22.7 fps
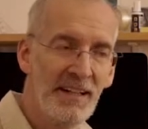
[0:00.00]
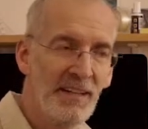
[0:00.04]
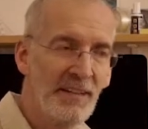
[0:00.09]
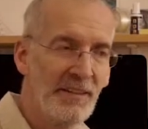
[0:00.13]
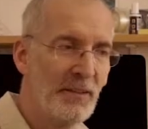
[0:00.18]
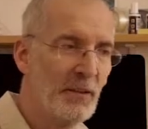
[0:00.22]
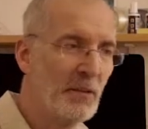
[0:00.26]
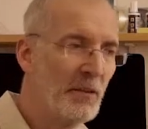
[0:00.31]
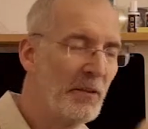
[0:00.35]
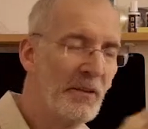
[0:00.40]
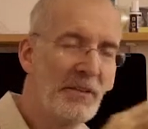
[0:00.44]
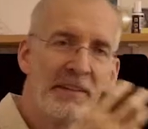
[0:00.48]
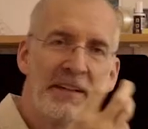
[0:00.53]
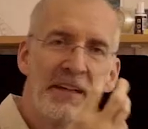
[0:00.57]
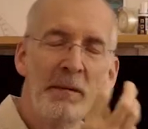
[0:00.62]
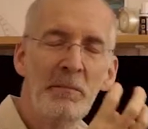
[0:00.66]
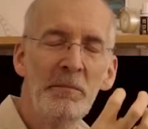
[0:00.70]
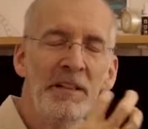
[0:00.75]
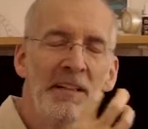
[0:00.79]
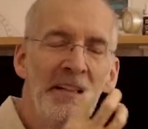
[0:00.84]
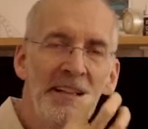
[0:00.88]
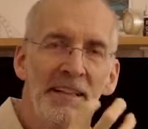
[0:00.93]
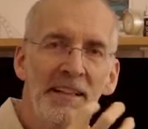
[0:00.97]
So
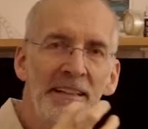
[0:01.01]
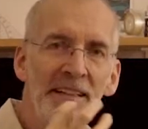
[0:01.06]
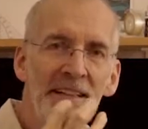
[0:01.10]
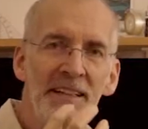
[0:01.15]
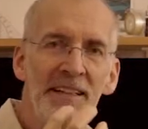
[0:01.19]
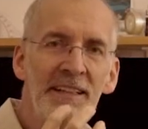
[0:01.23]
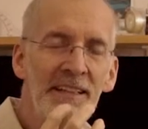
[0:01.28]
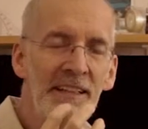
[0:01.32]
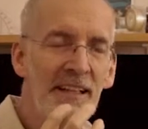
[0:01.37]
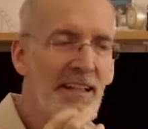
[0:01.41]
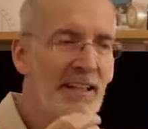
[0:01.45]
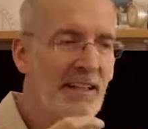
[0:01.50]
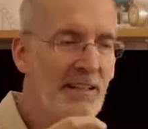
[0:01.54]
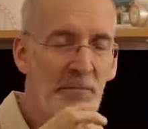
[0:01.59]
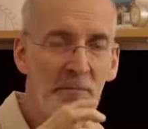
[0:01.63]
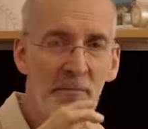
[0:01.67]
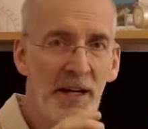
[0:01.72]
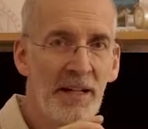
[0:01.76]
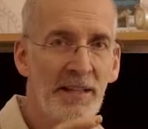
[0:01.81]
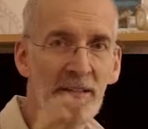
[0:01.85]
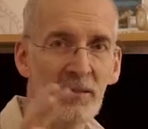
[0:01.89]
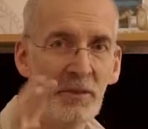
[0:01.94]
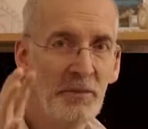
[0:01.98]
some little detail, it
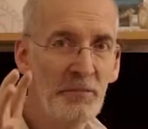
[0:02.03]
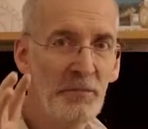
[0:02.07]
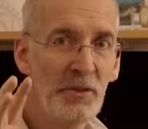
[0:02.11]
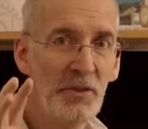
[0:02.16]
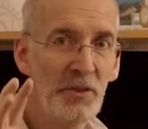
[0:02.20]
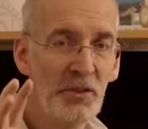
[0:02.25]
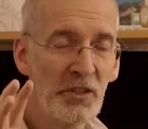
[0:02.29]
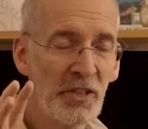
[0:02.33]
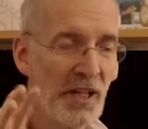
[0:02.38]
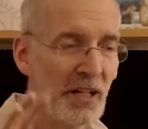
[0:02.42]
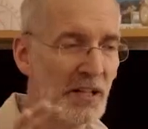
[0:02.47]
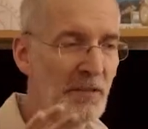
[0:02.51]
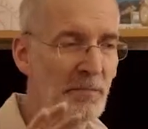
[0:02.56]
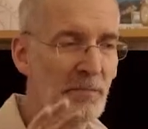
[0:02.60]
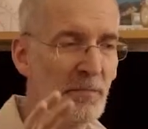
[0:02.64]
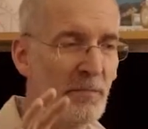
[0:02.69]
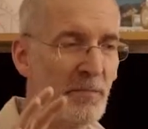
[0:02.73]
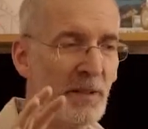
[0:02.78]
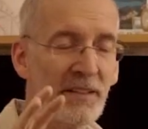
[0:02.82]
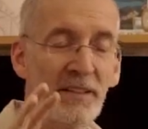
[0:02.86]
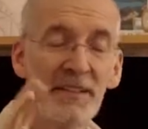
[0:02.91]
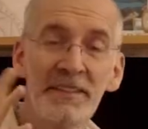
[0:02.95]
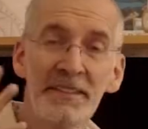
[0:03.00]
might not be sharp,
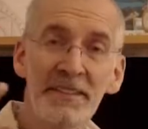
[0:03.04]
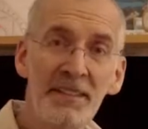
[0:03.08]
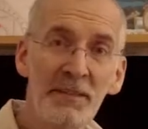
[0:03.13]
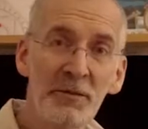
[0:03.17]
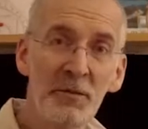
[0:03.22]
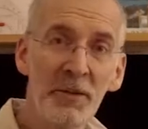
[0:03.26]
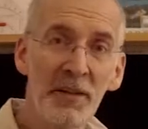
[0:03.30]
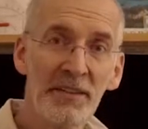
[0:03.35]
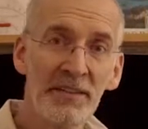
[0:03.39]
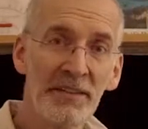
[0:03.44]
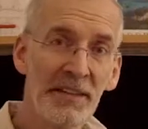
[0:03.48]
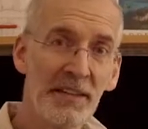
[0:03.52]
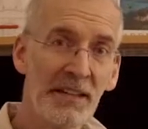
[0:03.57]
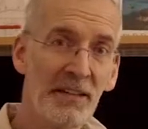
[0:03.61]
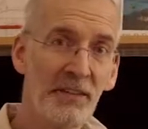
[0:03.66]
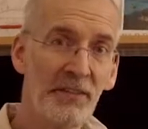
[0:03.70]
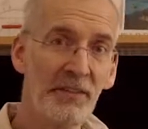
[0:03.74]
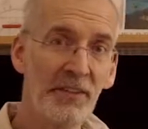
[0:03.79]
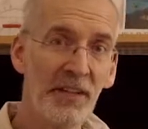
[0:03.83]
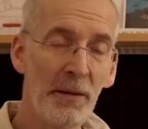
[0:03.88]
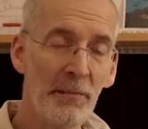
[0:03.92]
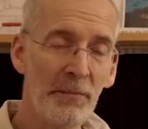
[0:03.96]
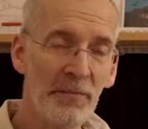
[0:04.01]
but it's interesting.
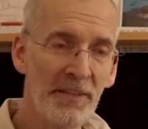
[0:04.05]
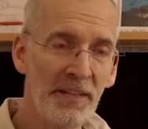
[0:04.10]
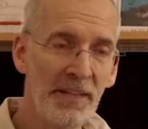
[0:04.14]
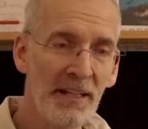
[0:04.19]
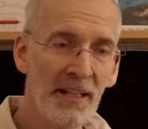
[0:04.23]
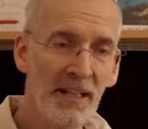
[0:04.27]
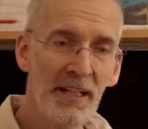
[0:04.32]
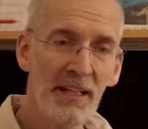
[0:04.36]
If something